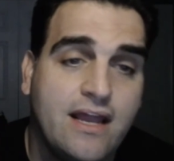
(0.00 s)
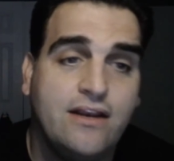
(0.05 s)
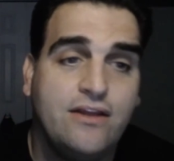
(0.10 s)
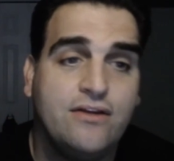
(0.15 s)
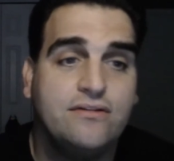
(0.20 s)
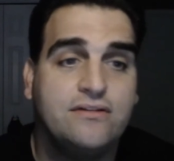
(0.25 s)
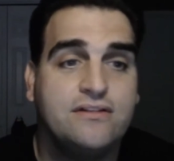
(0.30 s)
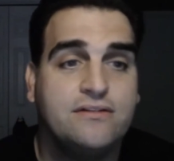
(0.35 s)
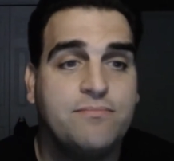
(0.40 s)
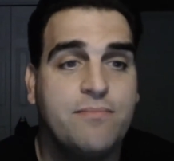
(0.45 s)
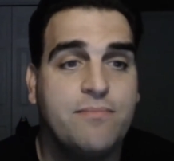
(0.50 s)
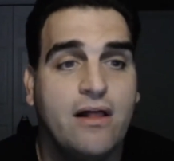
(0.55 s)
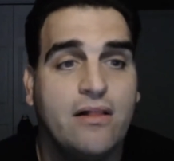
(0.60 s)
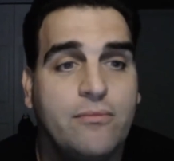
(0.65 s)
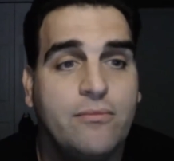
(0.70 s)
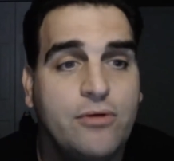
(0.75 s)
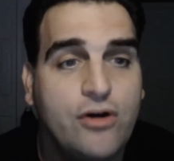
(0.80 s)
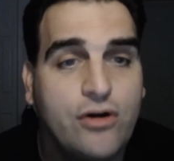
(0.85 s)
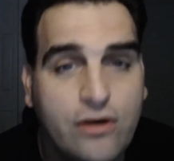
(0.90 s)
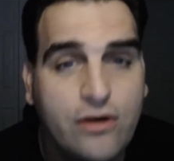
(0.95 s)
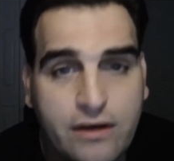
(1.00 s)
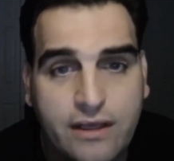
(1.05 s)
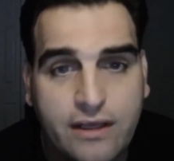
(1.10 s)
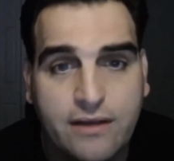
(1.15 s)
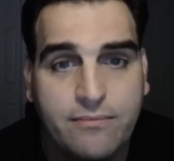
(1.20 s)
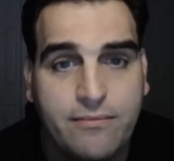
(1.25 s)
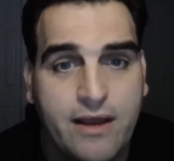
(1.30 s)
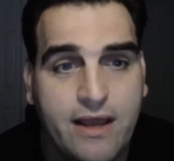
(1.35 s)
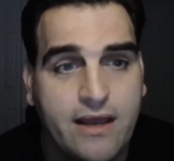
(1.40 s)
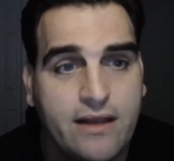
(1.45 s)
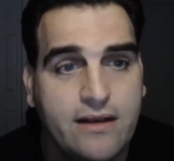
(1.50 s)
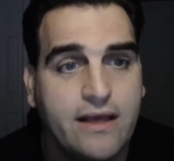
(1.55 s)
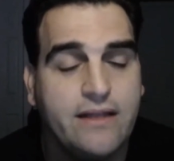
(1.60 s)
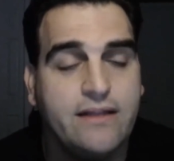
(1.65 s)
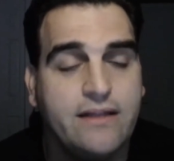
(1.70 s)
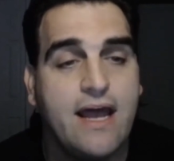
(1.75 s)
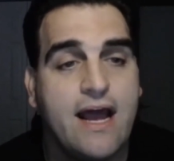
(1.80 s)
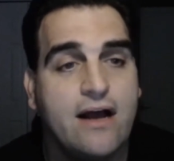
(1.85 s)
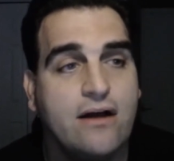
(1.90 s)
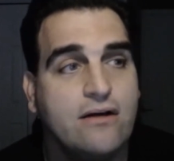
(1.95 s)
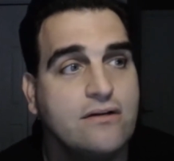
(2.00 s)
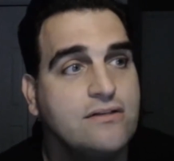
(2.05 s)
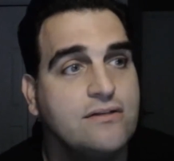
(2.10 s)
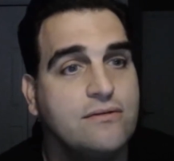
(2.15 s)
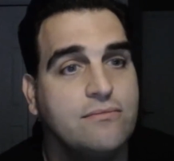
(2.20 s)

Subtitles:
smell them cooking, man. Like the house,